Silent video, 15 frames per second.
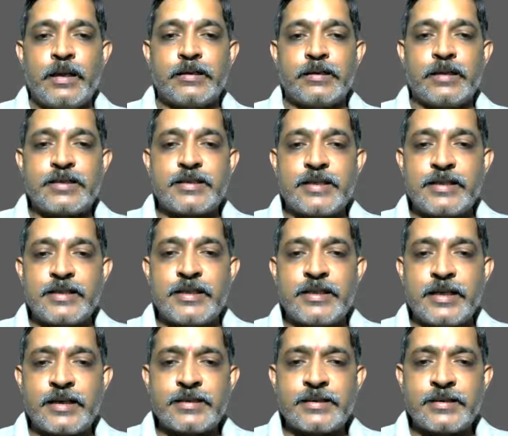The
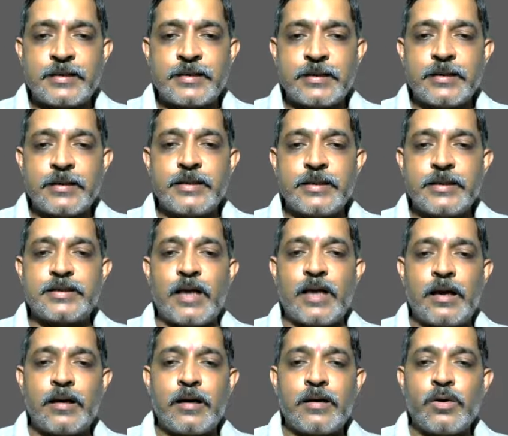Sensex is
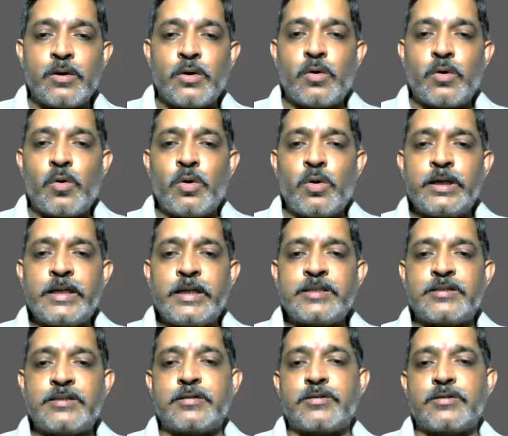the
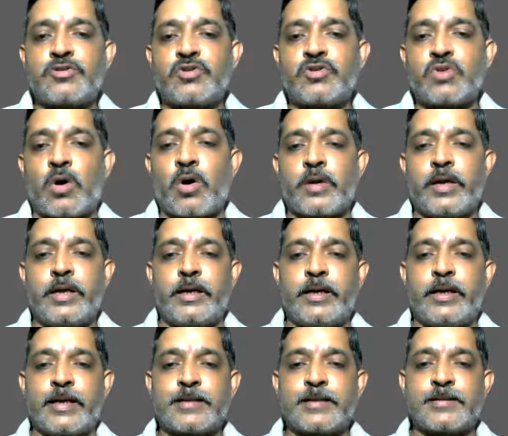oldest stock
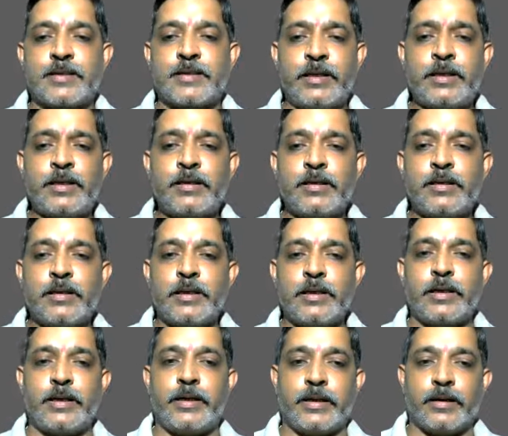index in
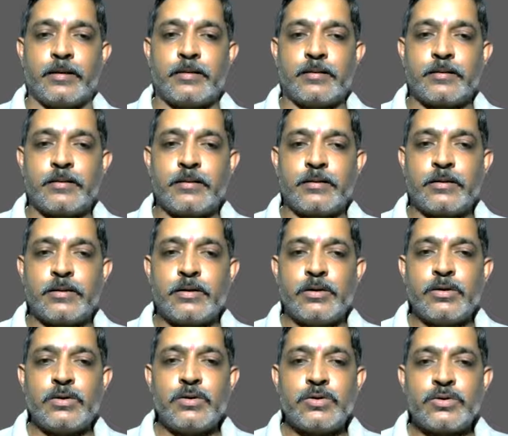India.
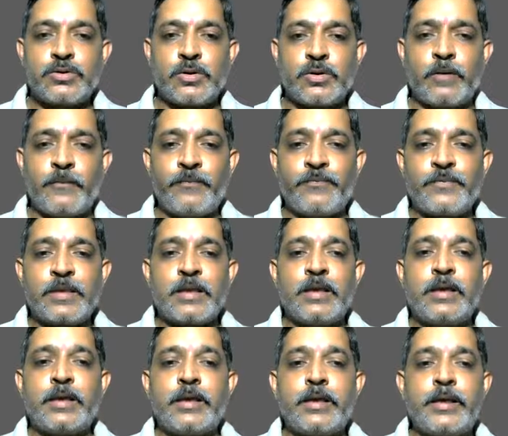So
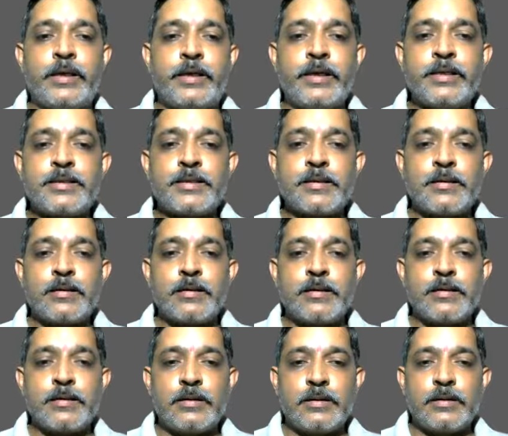it is
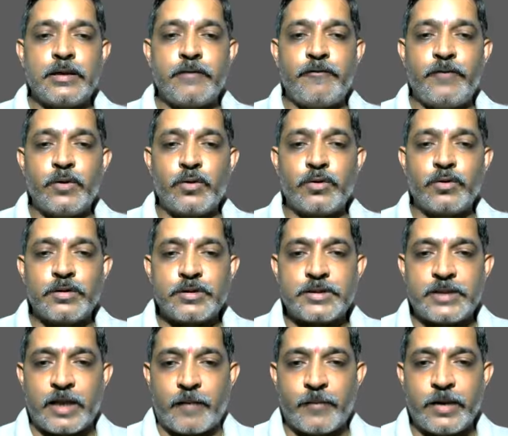reviewed
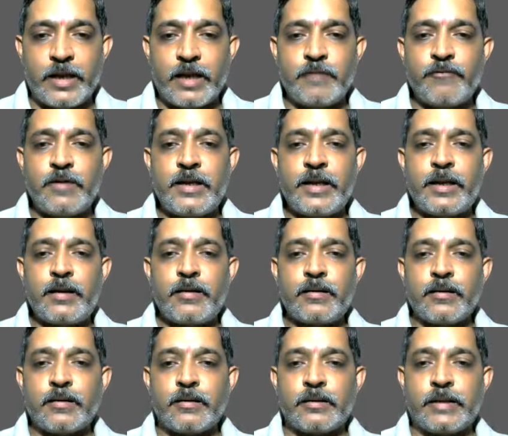semi-annually,
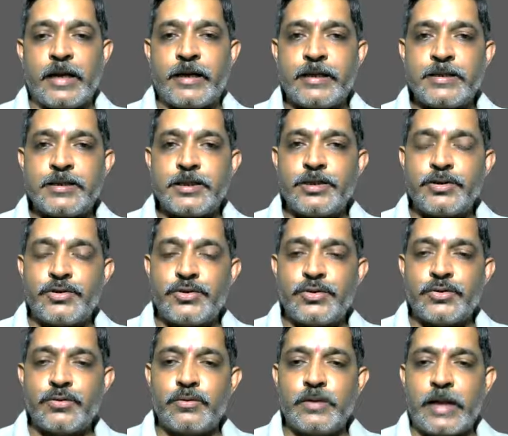that is in
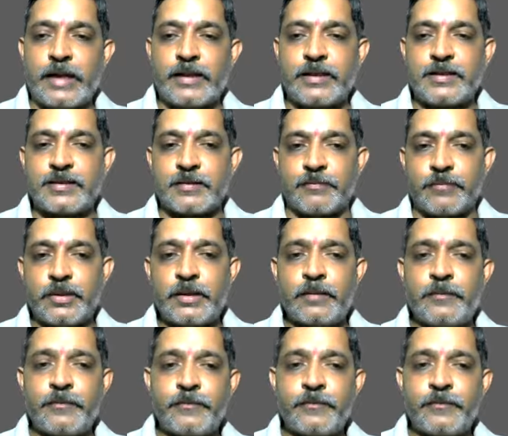June and December,